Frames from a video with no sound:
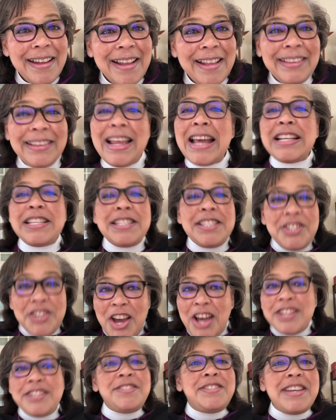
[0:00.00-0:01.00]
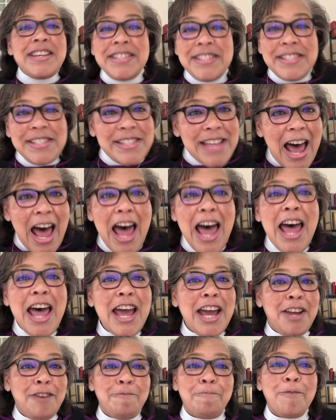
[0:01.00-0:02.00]
Let's just
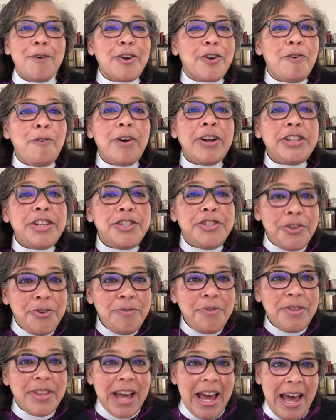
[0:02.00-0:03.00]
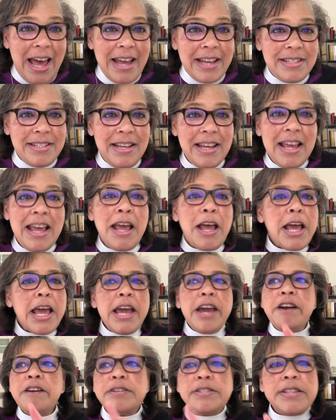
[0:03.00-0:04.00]
decide we're going to do that.
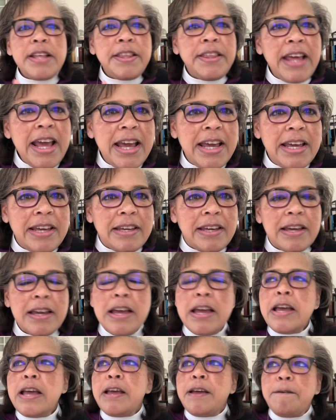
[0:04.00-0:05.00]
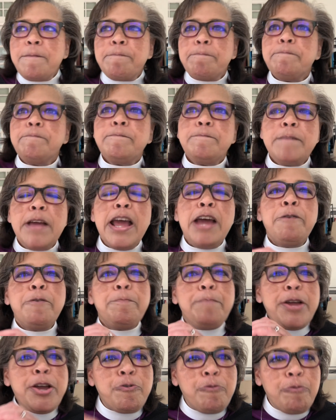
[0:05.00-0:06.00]
Here's the thing. It would
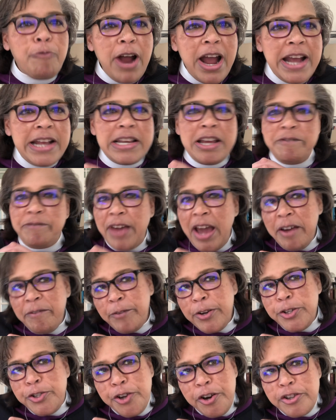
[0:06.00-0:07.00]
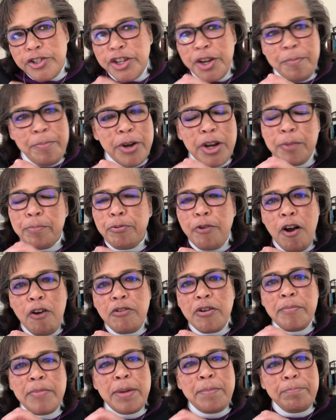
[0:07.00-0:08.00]
be great if every church could put a
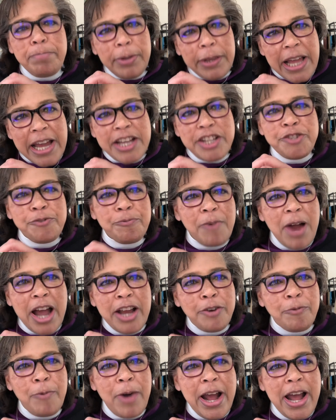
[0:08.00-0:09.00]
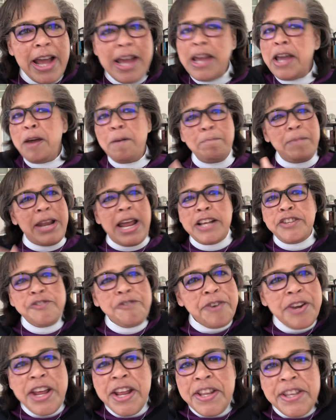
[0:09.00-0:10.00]
program in place right away, but Esther
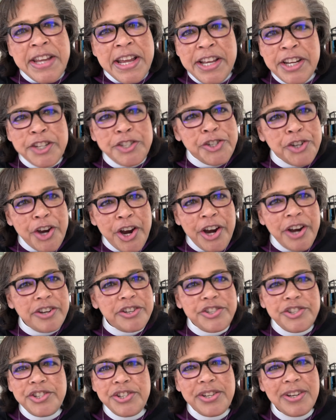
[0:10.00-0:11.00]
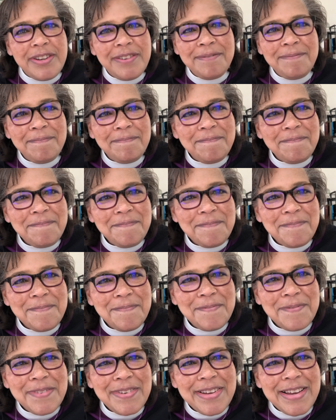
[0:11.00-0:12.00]
didn't need a church.
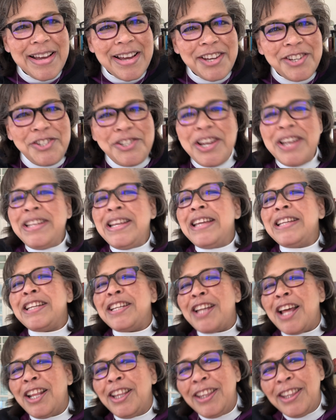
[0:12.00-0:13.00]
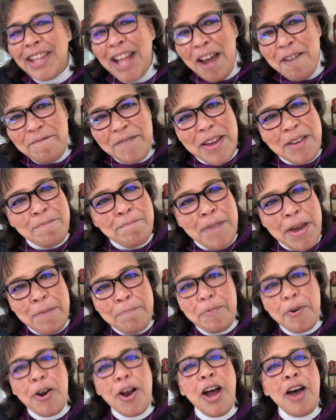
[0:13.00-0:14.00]
She needed a loving
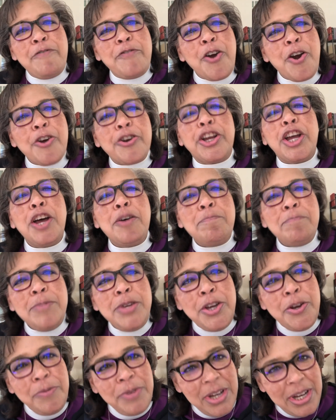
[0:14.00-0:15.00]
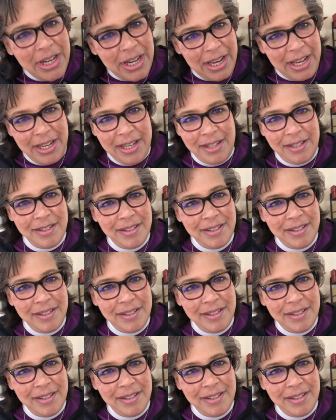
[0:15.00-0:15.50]
member of her community.